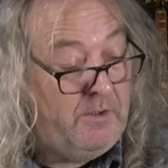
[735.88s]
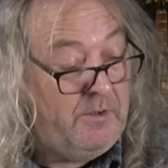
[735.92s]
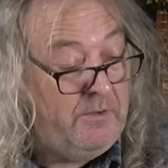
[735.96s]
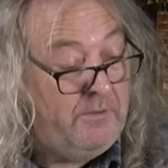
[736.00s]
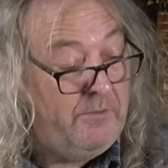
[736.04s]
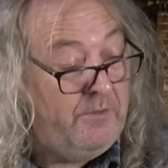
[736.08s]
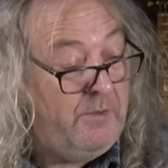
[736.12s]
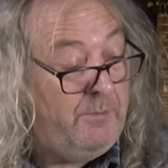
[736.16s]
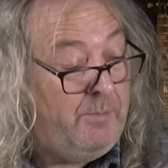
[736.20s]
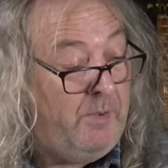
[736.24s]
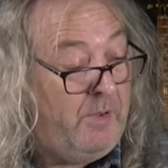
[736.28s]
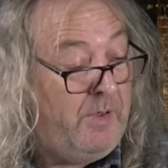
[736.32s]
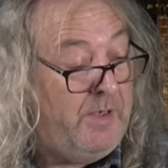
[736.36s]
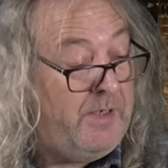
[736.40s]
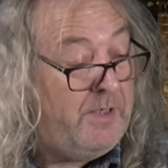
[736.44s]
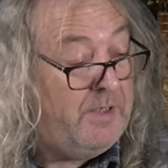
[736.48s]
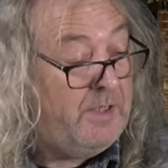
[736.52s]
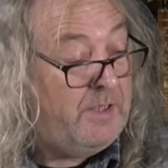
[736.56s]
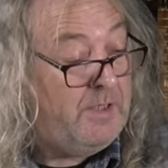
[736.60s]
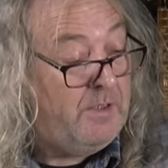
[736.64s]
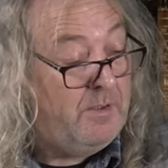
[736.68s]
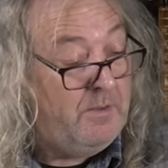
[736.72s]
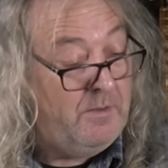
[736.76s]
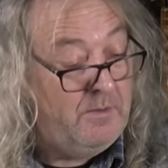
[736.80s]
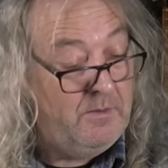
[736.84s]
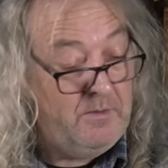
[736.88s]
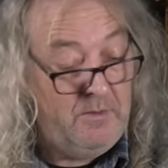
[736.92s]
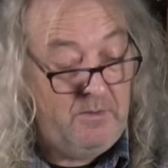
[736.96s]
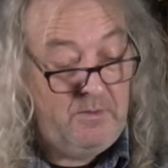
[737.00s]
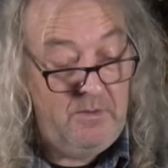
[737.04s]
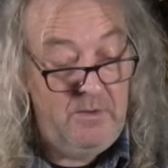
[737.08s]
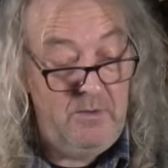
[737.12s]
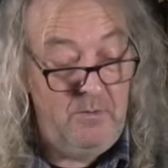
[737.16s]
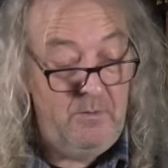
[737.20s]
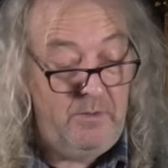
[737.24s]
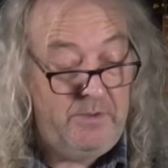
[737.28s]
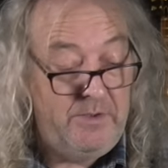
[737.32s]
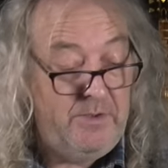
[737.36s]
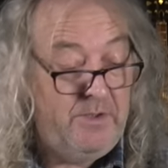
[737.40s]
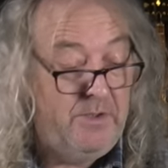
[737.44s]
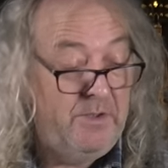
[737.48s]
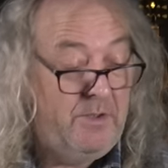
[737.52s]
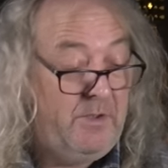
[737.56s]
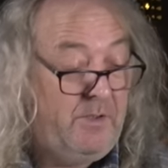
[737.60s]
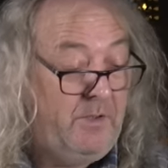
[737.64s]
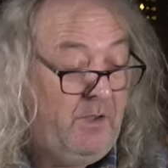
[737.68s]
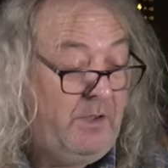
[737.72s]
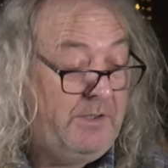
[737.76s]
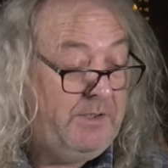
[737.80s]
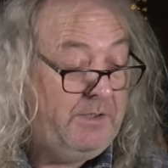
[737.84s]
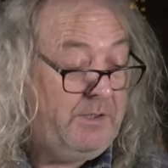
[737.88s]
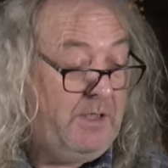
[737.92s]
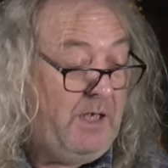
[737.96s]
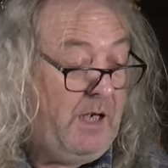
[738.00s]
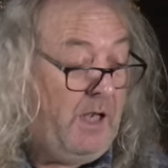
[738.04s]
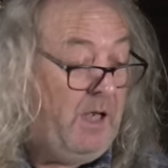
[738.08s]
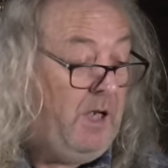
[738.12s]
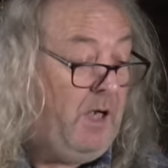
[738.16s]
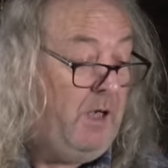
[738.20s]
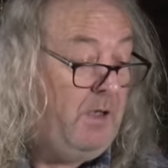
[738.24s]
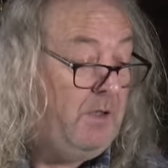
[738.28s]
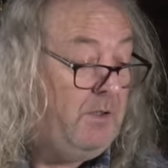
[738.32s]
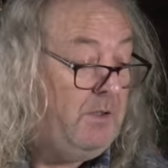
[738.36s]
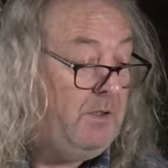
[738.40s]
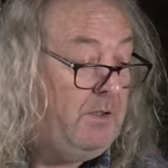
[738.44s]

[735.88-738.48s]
the binding, which is a nice colour.